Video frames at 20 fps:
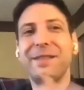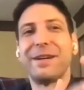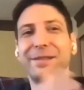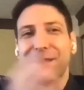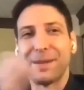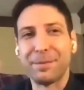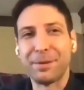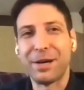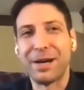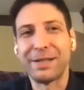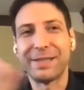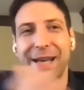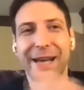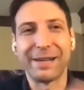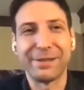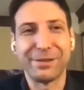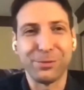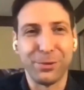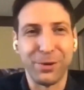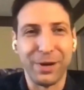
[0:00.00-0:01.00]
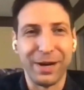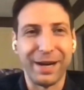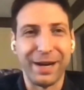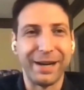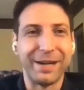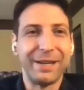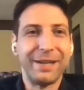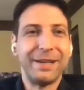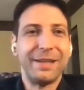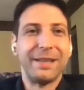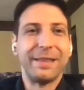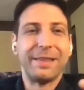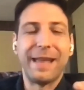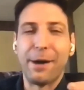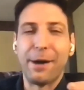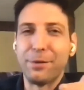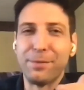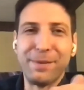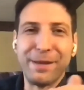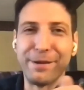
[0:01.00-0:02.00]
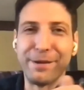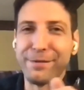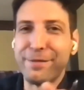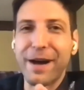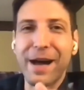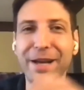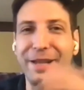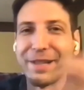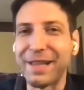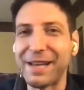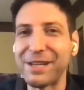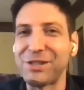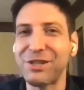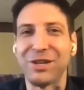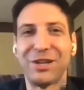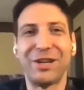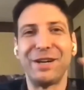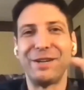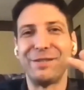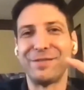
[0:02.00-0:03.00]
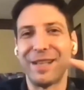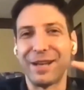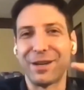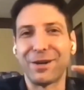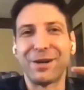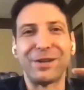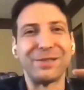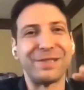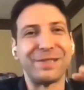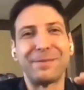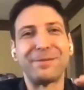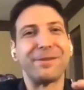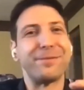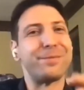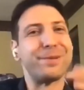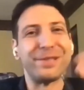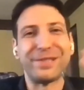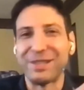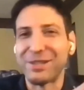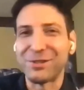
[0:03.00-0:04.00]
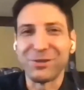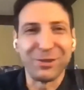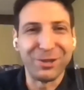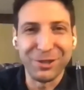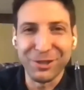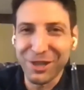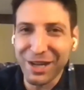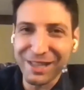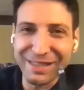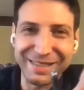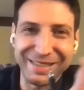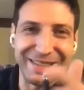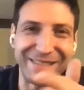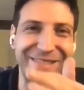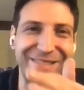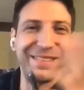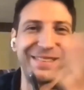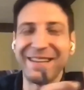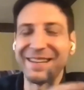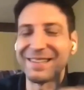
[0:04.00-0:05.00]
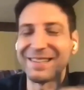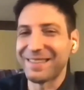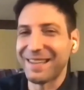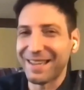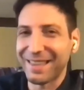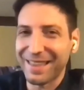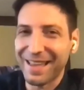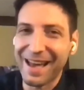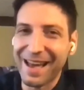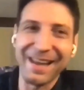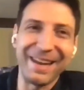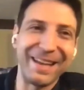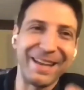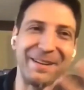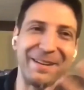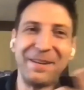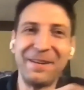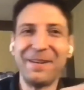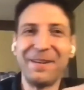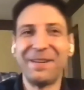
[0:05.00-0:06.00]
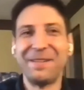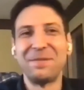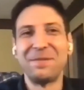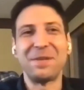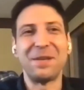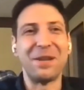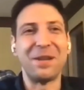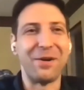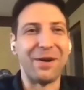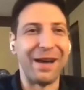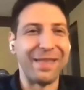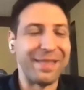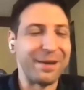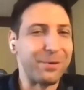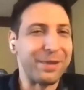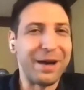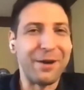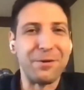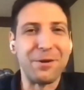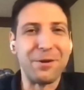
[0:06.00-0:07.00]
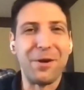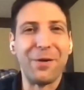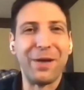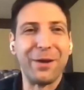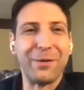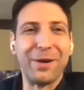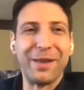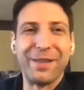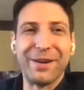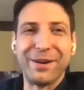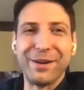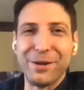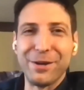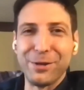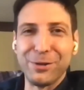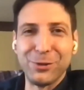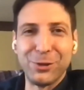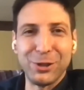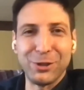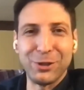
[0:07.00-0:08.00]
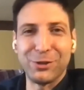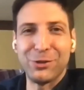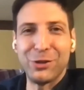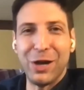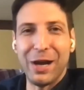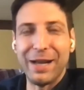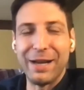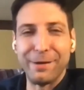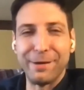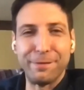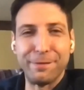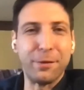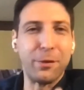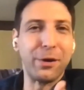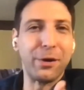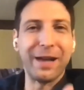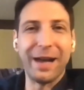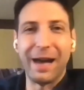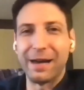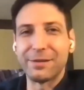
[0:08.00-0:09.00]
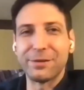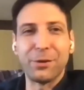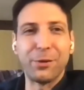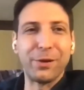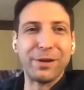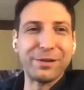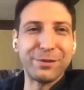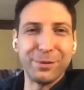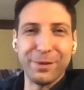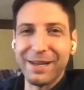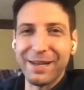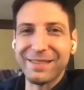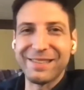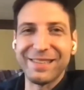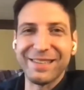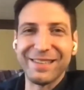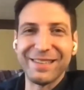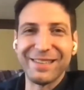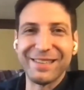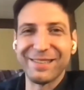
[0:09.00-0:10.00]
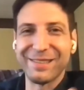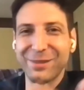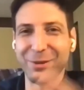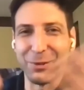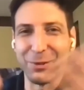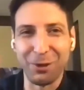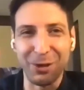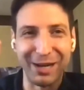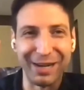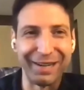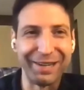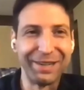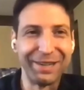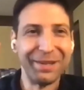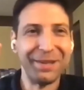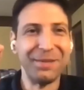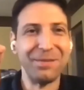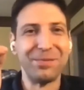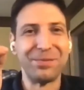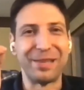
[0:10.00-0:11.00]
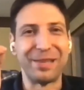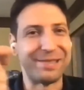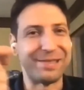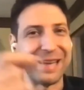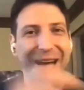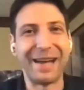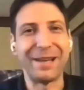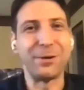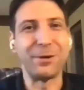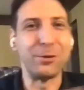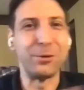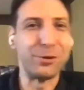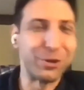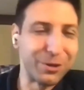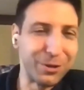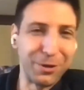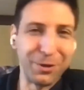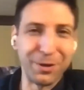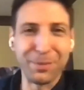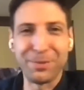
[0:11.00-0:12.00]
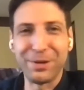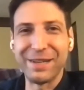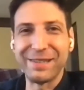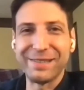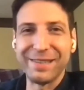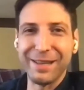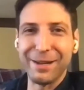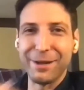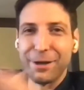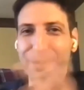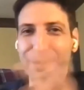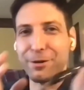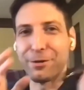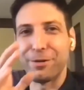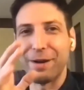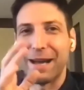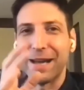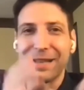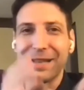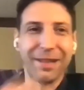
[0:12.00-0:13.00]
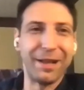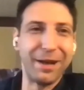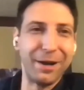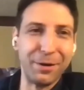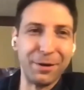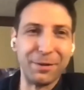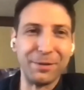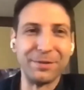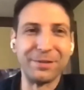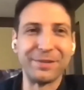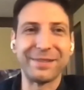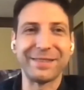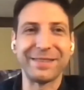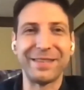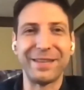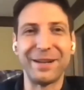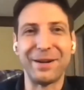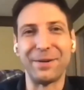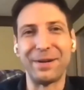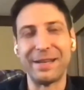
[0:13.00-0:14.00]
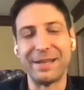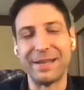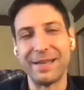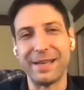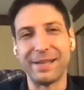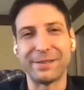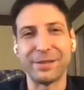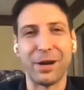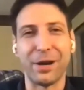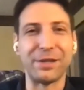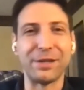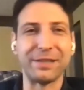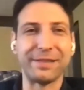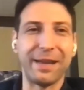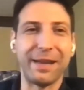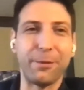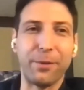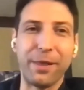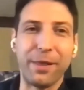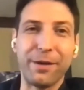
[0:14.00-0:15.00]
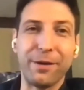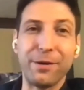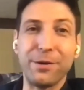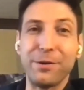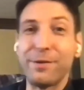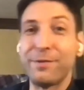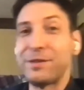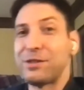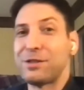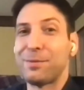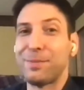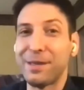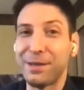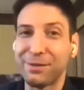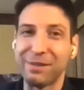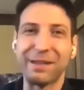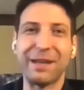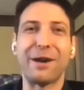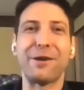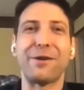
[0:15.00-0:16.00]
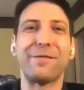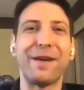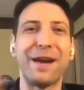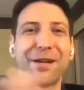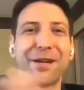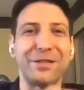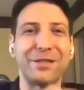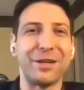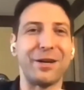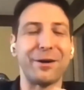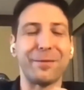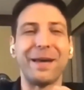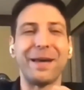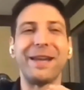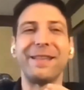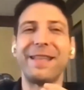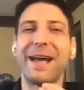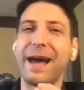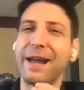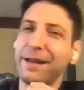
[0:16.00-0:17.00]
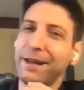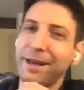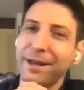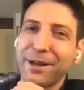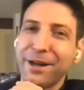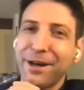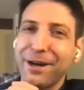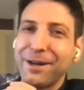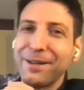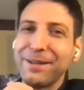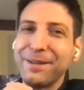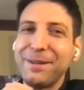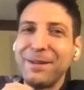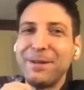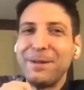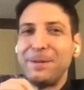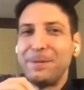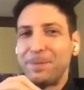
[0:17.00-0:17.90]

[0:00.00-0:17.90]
There are some contexts where that would be a violation of like concepts of procedural justice and things like that. And, I think without knowing whether you're just trying to forecast horse races or decide who should go to prison or grant loans, it's hard to say whether you even should be using counterfactually augmented data at all.